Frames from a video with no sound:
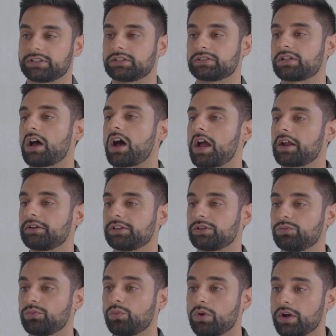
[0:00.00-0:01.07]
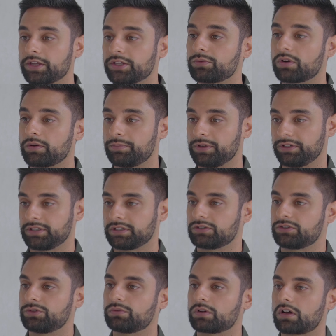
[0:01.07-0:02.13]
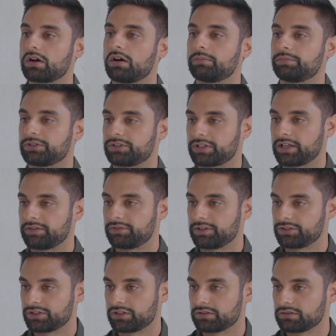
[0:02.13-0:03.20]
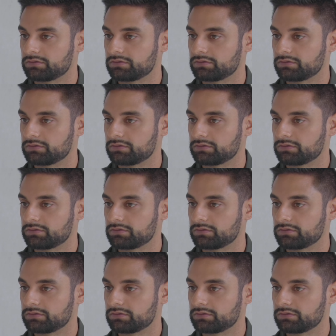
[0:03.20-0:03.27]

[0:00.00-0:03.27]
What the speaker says: entirely what you are building to accomplish that vision.